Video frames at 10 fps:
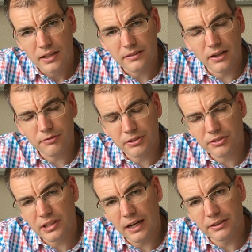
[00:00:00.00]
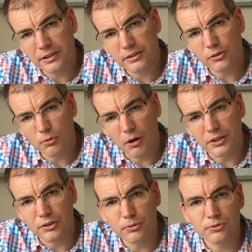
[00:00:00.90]
Now, if it's an area that you're quite
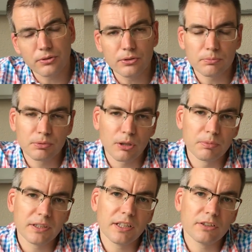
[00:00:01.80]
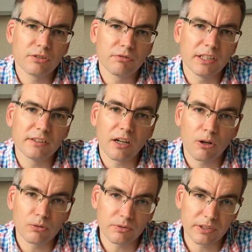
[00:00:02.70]
new to, you'll probably need to read the
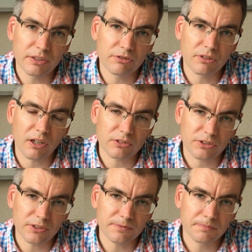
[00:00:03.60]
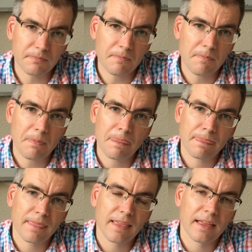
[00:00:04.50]
whole of the introduction.
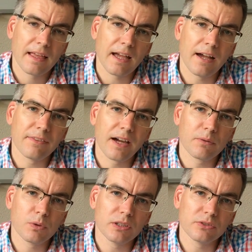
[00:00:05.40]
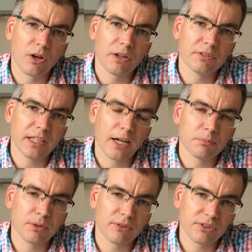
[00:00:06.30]
And that will not only
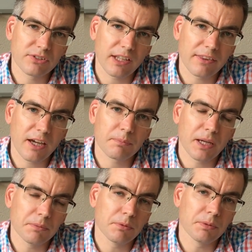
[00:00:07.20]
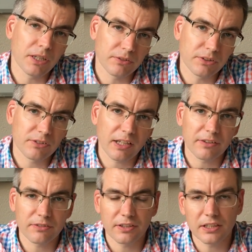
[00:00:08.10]
help you understand that paper, but
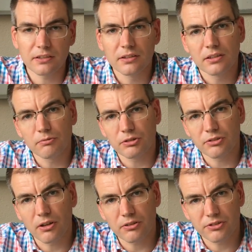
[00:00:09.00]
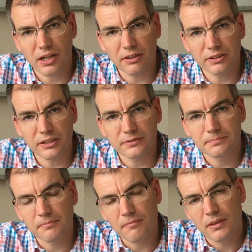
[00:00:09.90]
understand the research area.
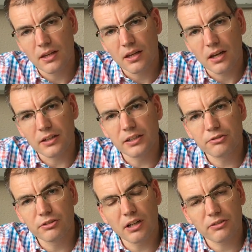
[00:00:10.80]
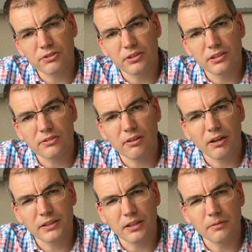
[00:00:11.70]
An introduction is
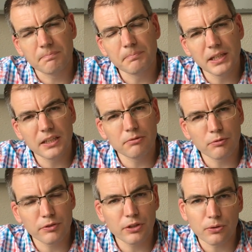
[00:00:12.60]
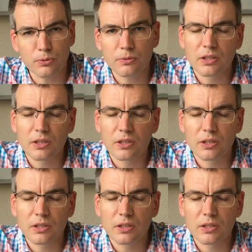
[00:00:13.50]
like a mini review,